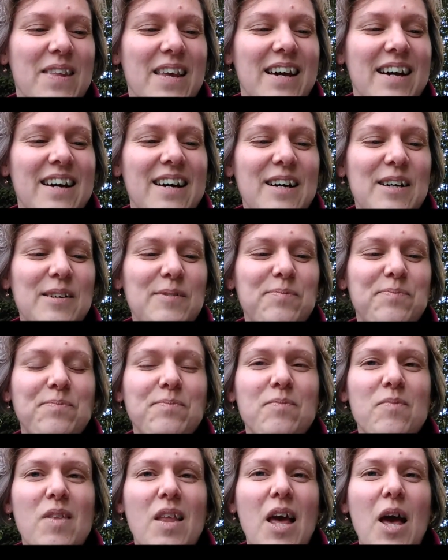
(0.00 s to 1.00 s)
Um,
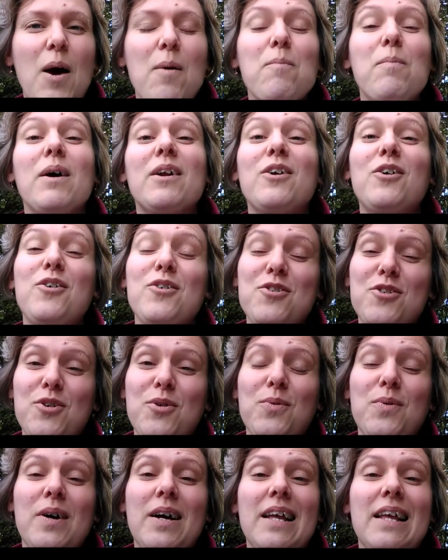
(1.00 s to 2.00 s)
but
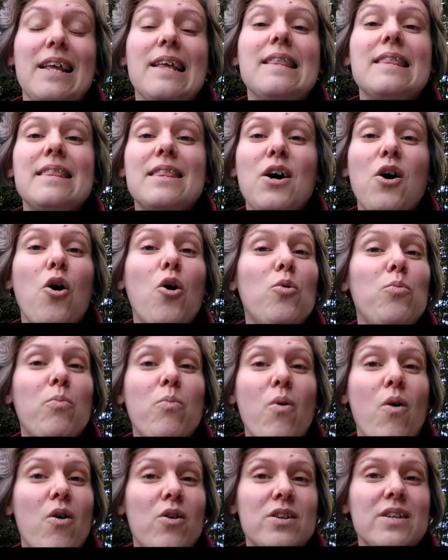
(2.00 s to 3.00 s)
also, the whole
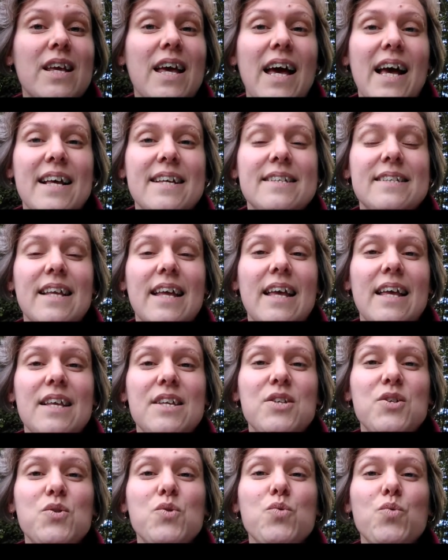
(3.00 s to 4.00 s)
podcast is